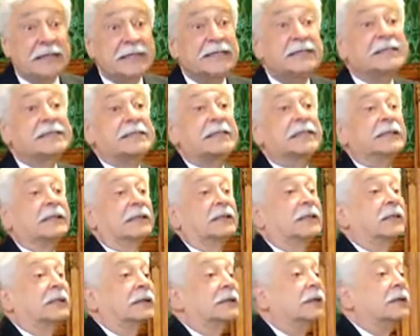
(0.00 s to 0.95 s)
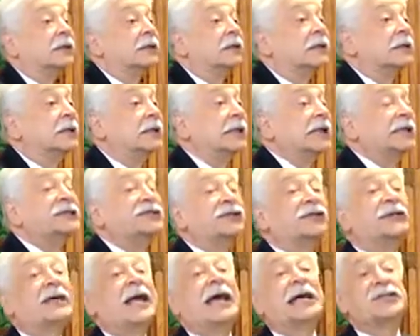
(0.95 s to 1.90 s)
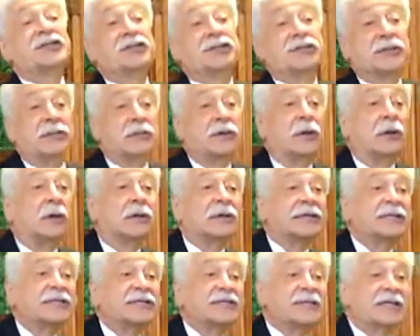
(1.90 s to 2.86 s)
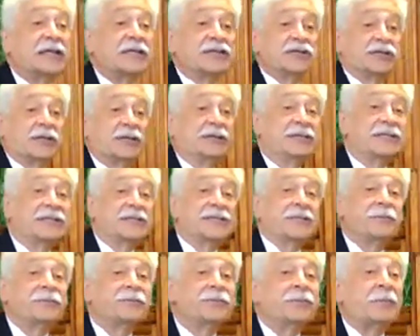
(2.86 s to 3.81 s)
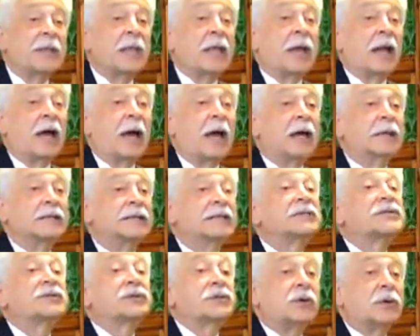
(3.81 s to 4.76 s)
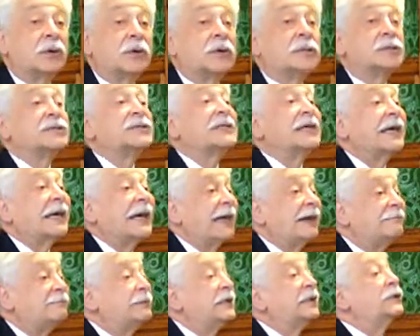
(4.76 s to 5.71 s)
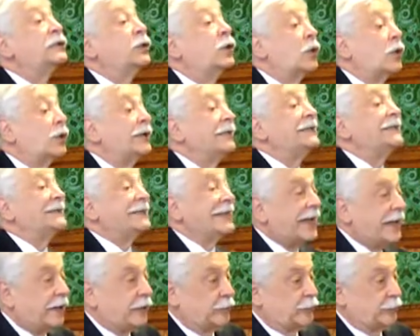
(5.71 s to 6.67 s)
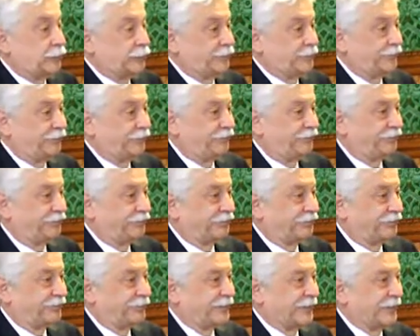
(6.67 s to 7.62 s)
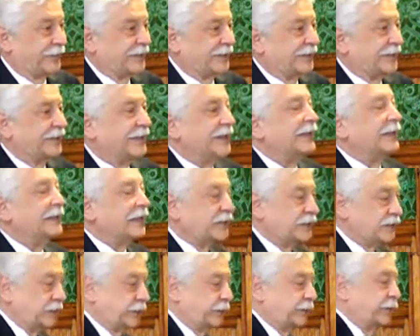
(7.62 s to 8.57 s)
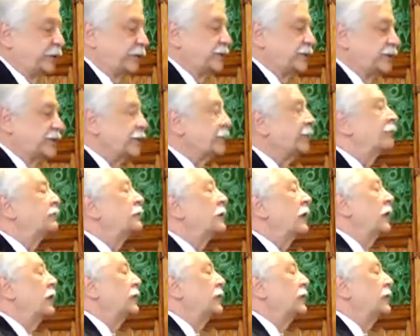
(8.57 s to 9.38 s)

these international organizations, the scores have been going down. In other words,